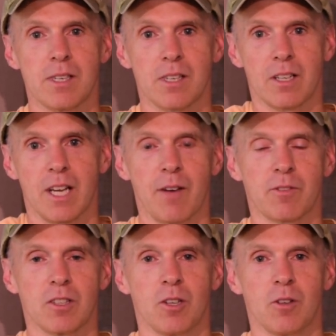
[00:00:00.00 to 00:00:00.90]
Sunday
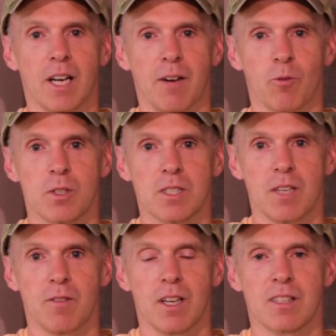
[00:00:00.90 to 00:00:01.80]
afternoon and everyone's
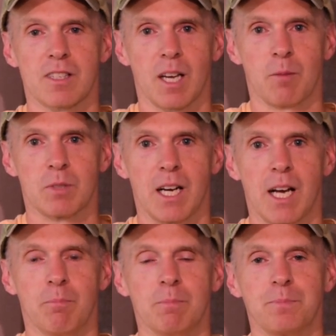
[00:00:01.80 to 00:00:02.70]
leaving at the same
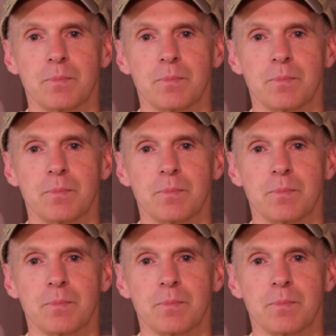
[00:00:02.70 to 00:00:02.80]
time,